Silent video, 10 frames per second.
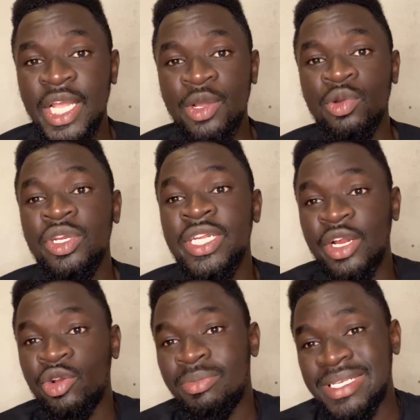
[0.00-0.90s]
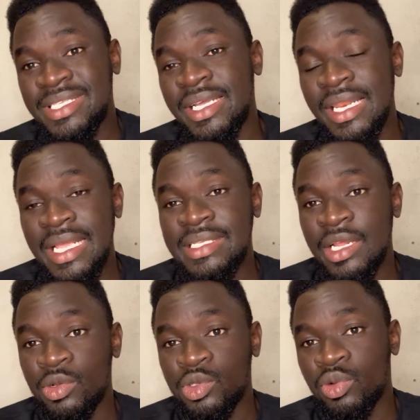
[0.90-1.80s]
including their domestic
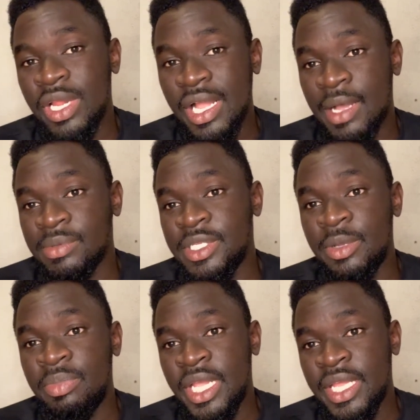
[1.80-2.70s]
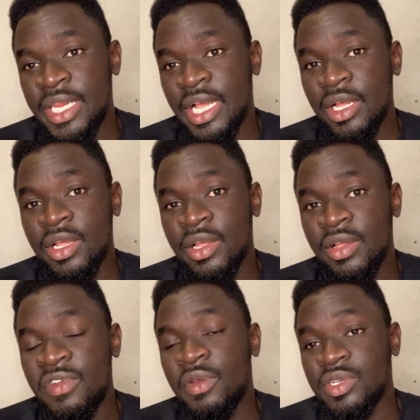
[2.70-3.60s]
leagues and also the cups they play in their
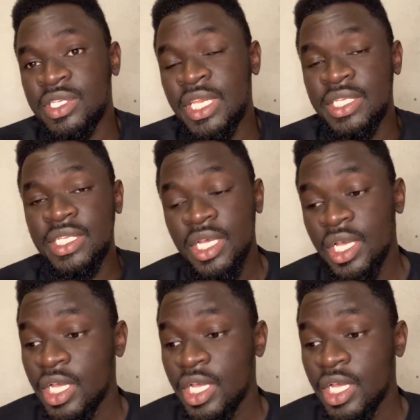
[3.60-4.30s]
various leagues.